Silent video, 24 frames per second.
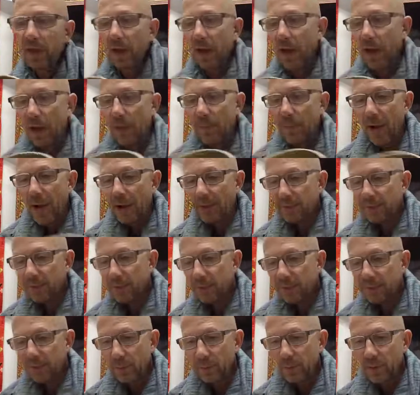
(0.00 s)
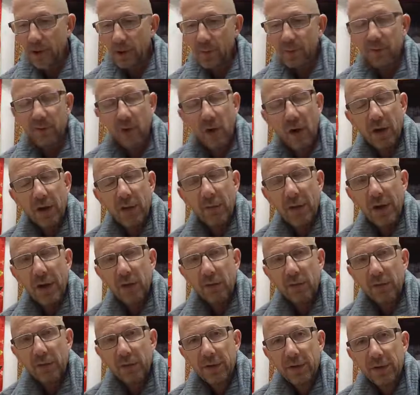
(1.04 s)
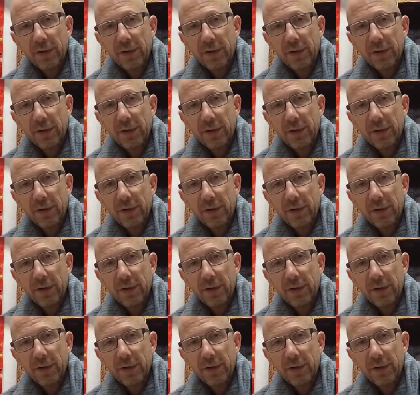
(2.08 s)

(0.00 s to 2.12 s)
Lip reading: I do sometimes talk about